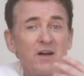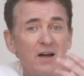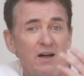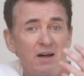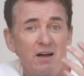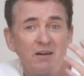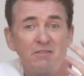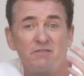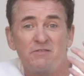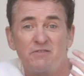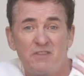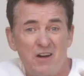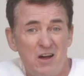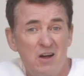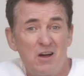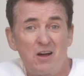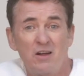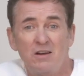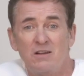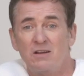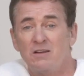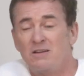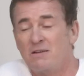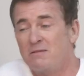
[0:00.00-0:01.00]
uh,
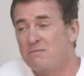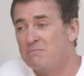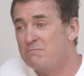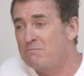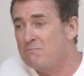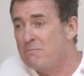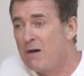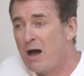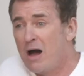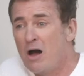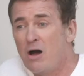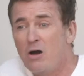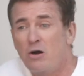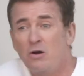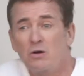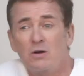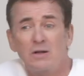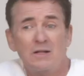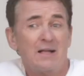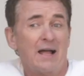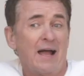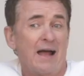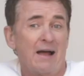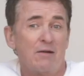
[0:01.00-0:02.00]
Vernon, and Mo,
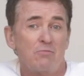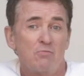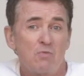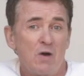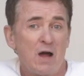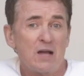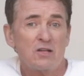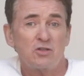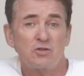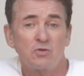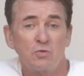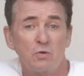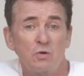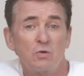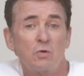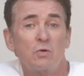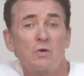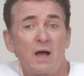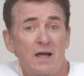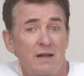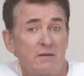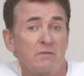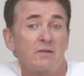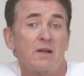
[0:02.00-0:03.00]
and Russell, and all
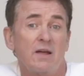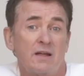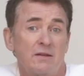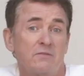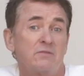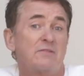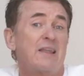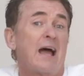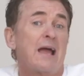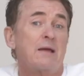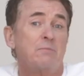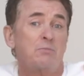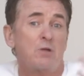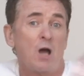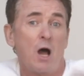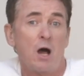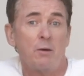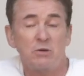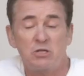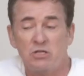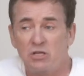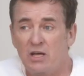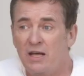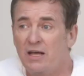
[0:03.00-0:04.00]
that, and, and Dame
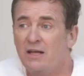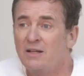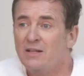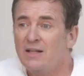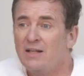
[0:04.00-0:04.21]
Derbyshire,